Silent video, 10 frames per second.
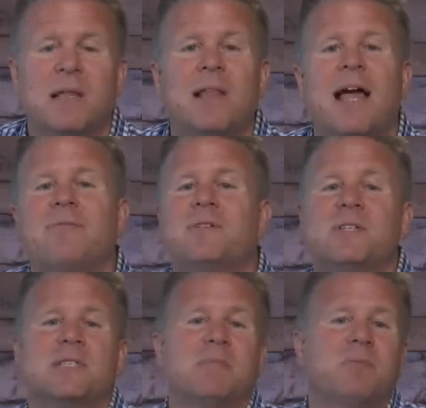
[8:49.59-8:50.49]
Life is
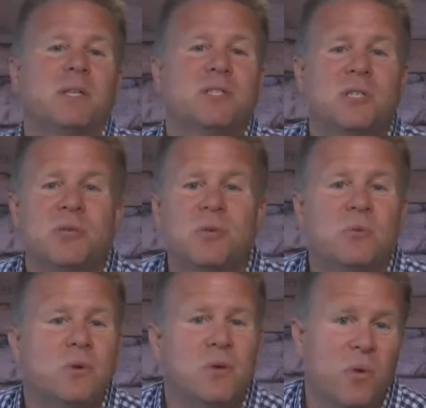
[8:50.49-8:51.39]
just simply
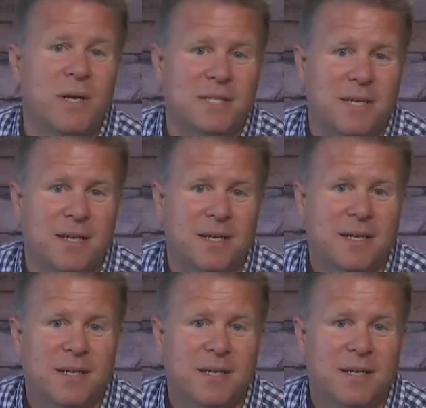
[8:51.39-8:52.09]
too noisy.